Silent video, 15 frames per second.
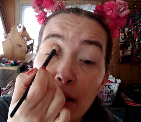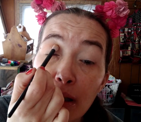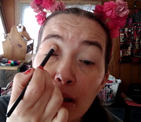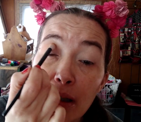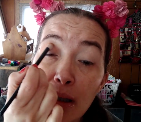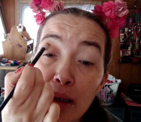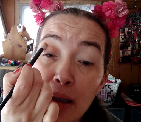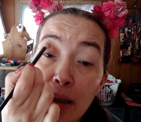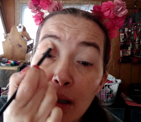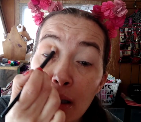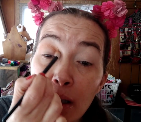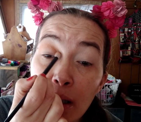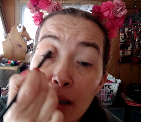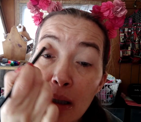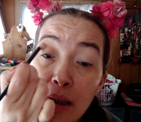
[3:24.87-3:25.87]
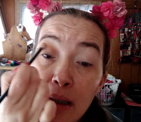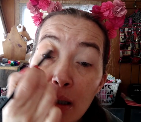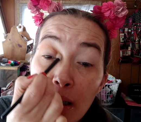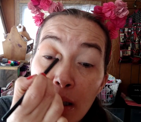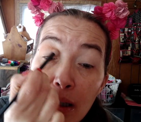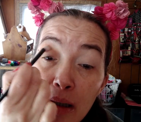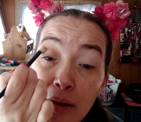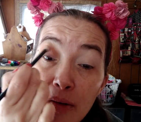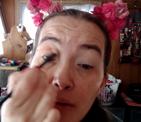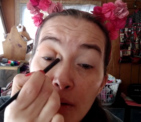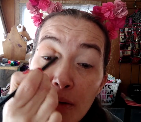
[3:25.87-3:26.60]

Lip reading: (silence)